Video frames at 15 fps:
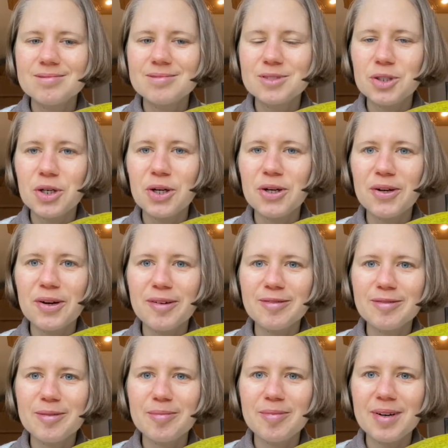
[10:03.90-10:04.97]
turned off
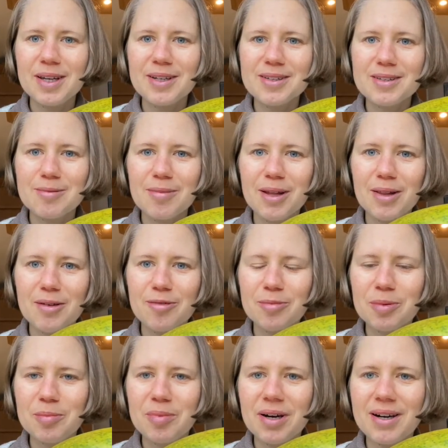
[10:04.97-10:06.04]
by the smell of
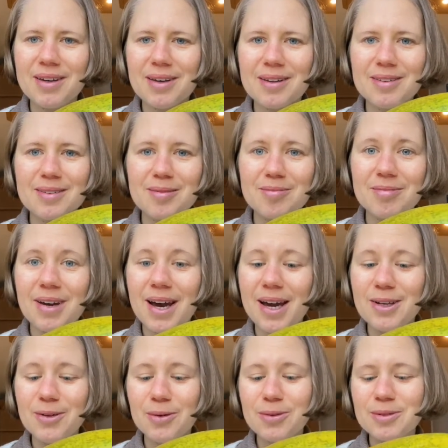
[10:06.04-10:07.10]
papayas. I
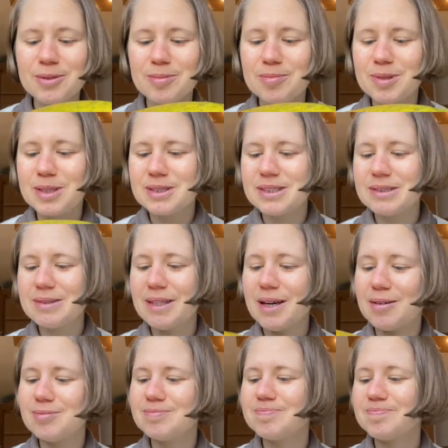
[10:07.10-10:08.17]
don't, but yeah,
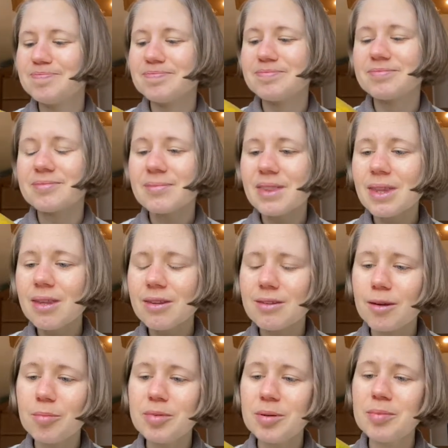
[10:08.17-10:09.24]

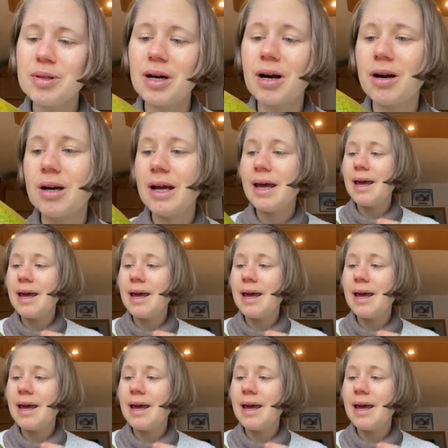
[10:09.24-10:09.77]
some people are.